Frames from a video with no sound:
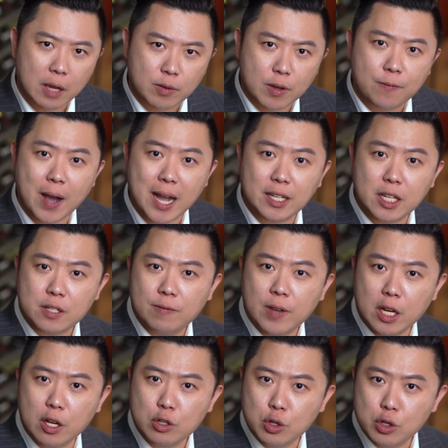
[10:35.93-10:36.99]
If you find this
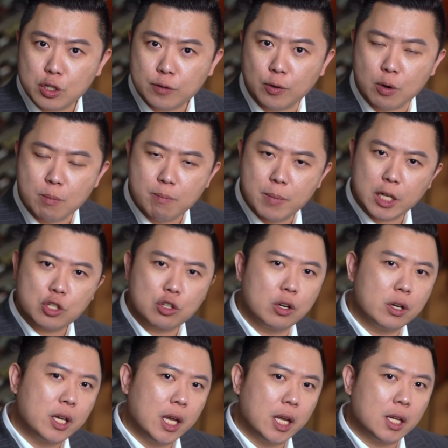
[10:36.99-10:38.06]
video useful, make sure
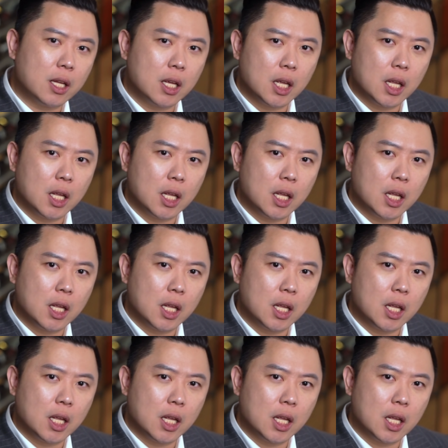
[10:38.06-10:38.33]
you hit